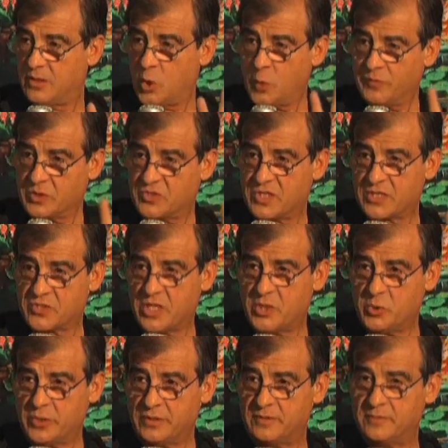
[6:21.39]
over
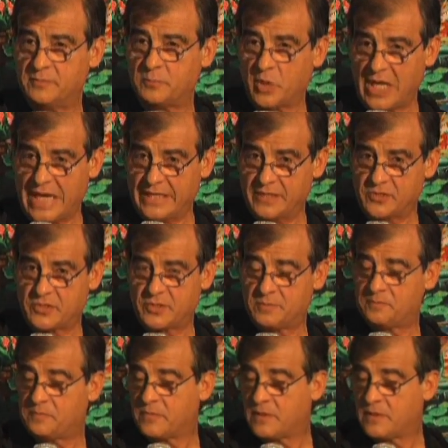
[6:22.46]
600 planets.